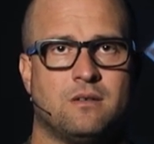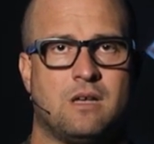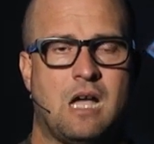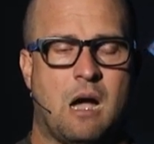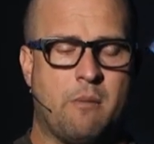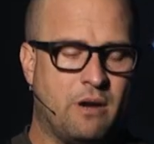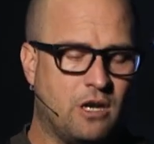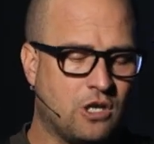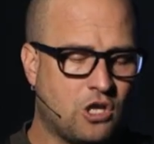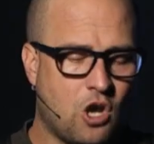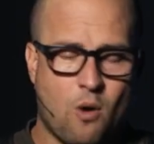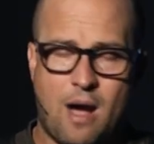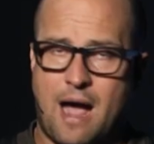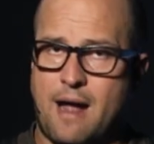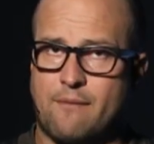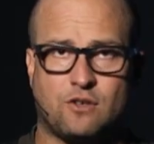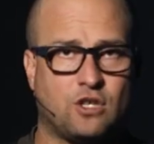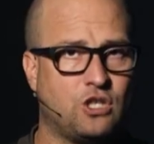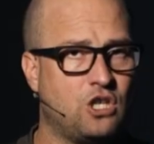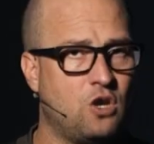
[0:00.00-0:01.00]
I'm going to go
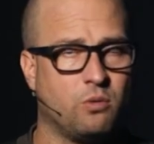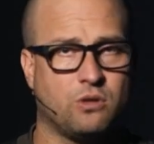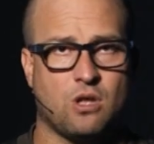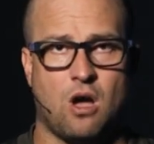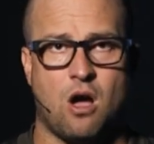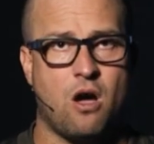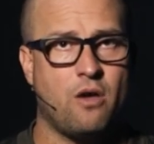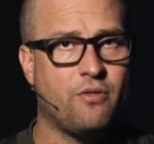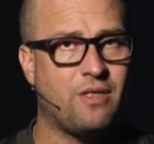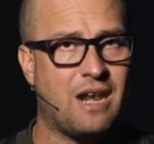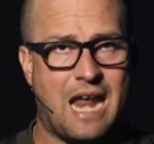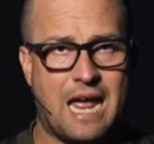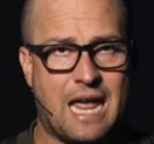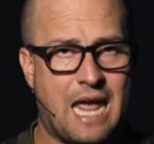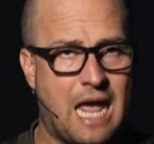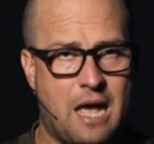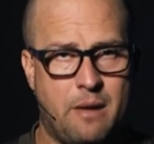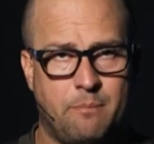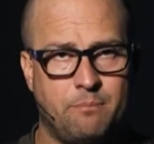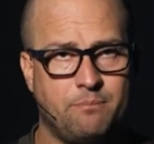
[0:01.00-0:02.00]
after you with all that I
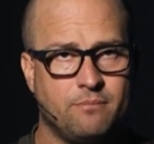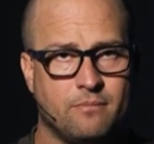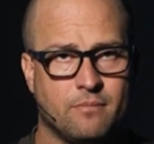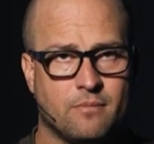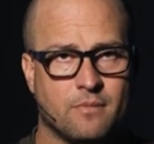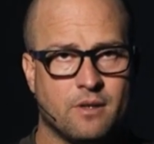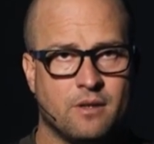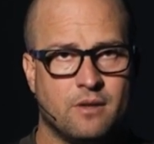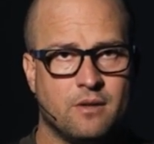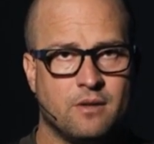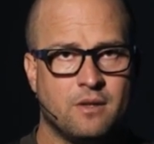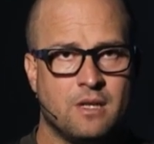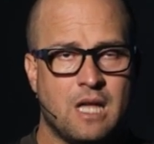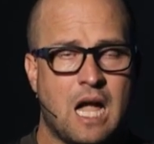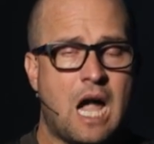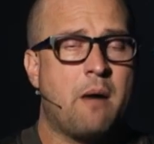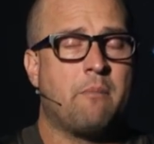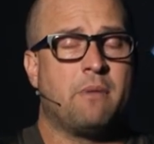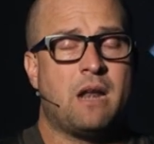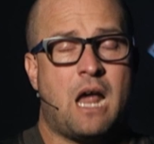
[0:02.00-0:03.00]
am.
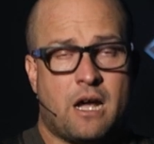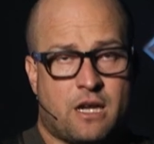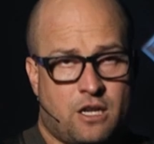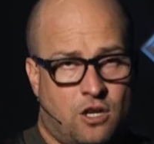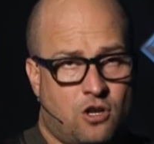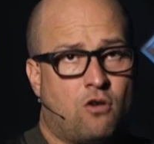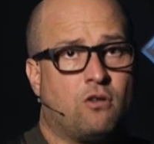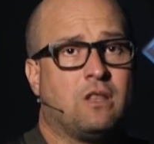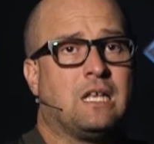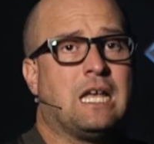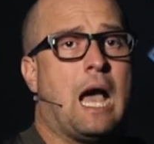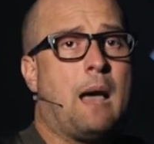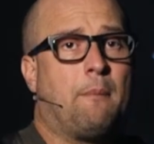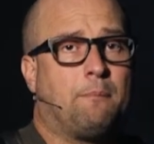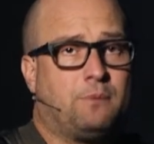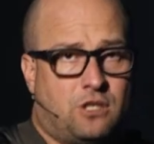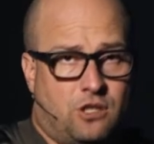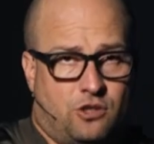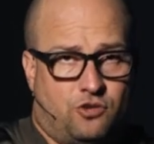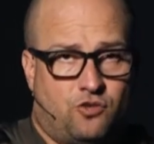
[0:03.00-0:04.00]
I'm not going to go the
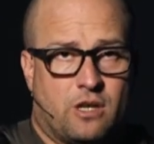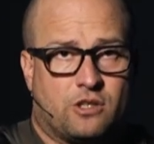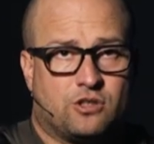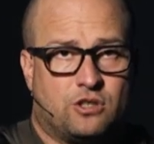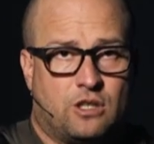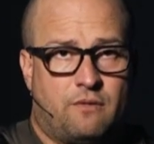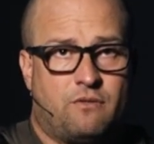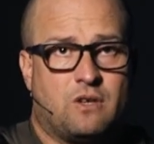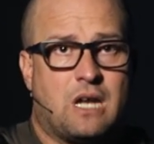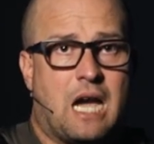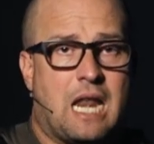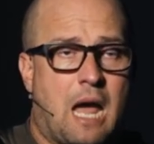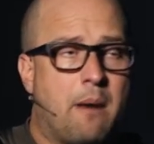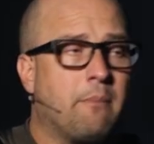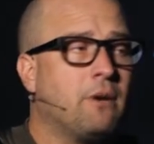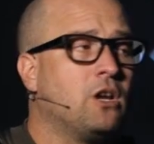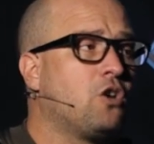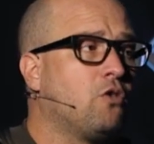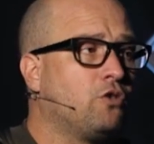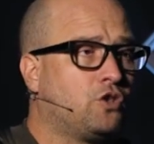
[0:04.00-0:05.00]
opposite direction of you, God.
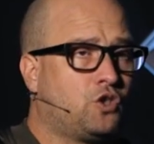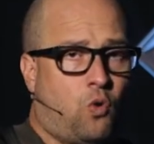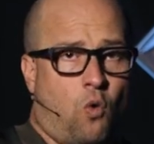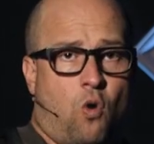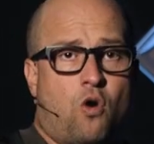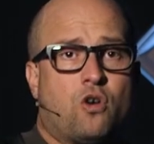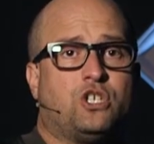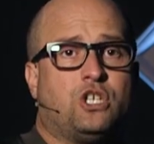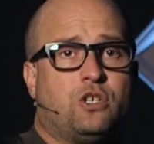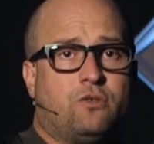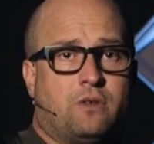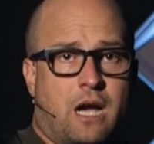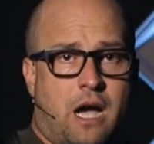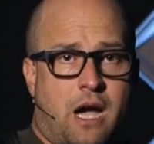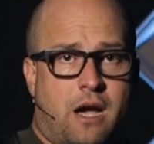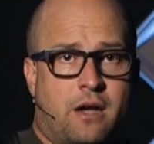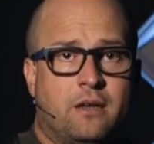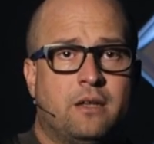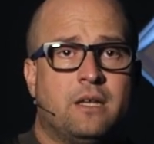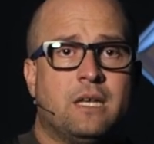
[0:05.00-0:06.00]
I'm going to go towards you,
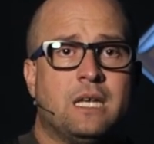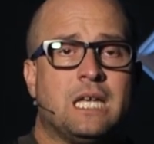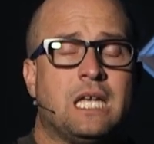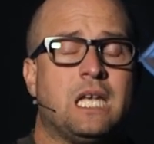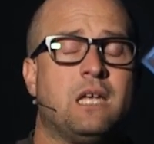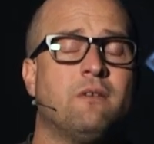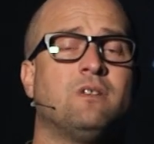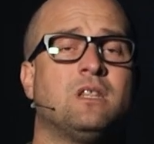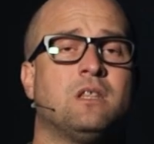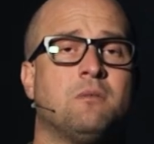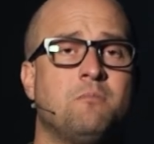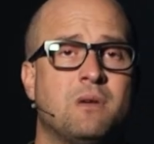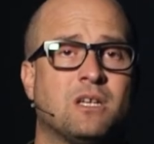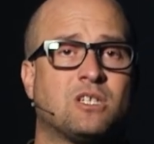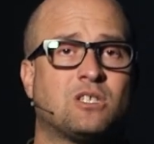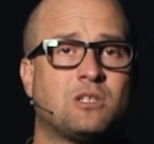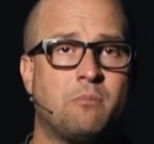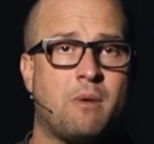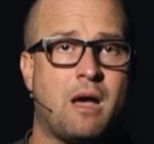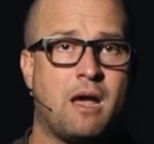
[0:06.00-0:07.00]
God, even in the
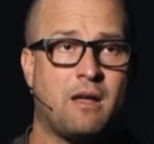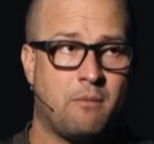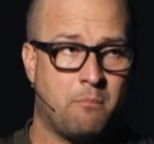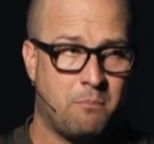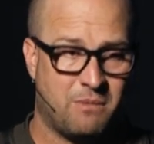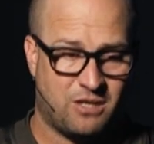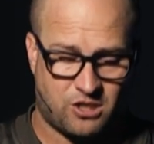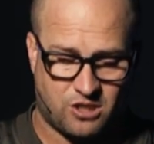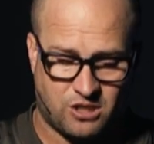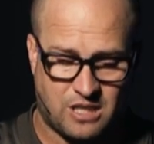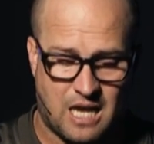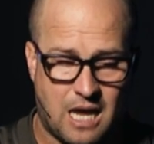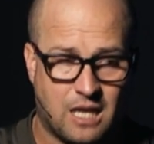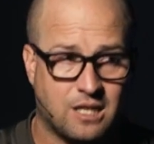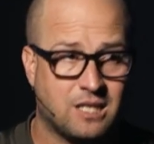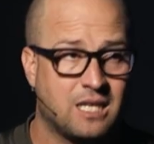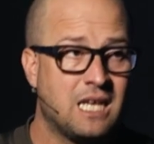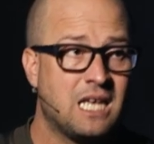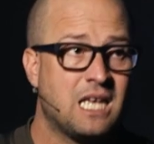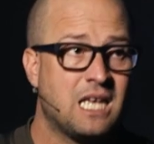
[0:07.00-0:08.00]
midst of my mistakes,